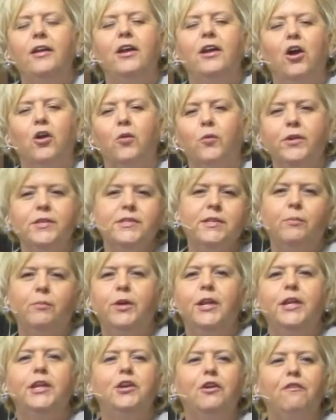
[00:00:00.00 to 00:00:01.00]
or with
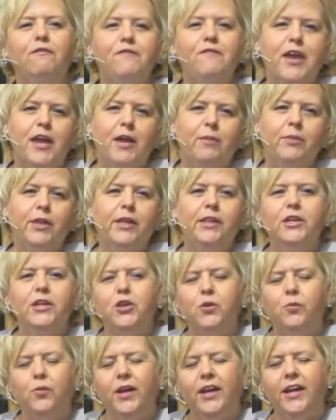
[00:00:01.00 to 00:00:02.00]
someone in your family that
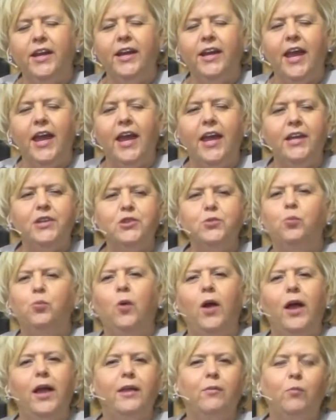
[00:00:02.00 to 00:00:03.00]
you want to engage?
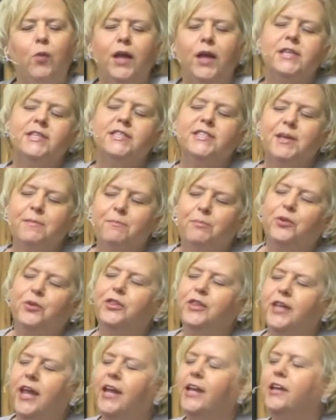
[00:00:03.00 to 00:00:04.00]
What, what simple
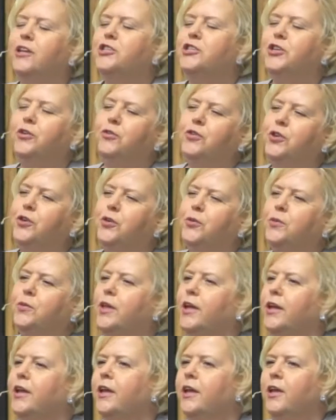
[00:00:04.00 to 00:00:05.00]
thing could you do
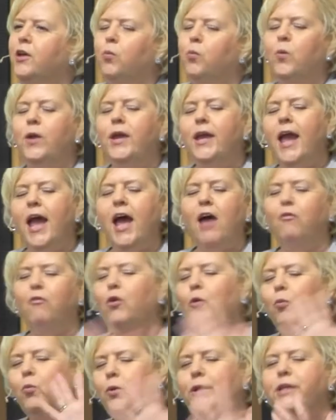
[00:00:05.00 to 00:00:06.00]
that we have
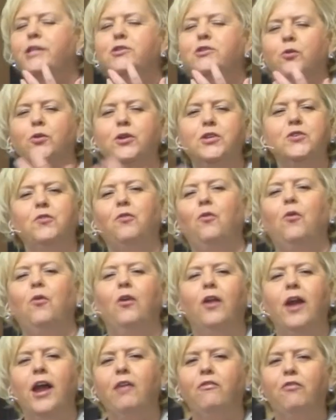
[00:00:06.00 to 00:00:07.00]
a resource
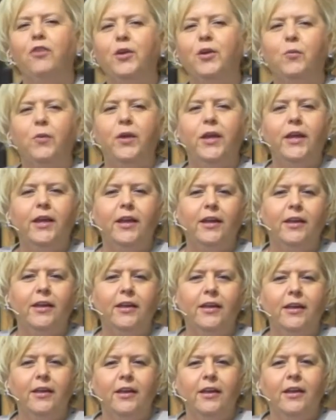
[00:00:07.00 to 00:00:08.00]
for every week?
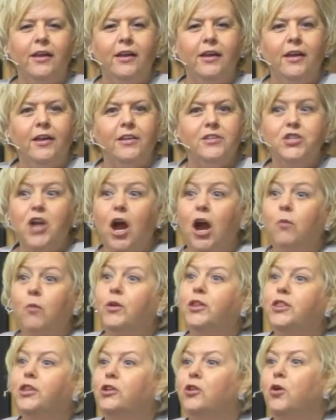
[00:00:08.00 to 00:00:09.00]
Start
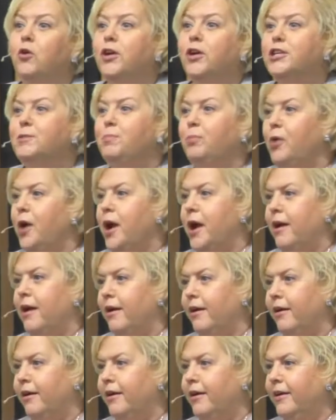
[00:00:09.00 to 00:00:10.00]
with the Lord's Prayer.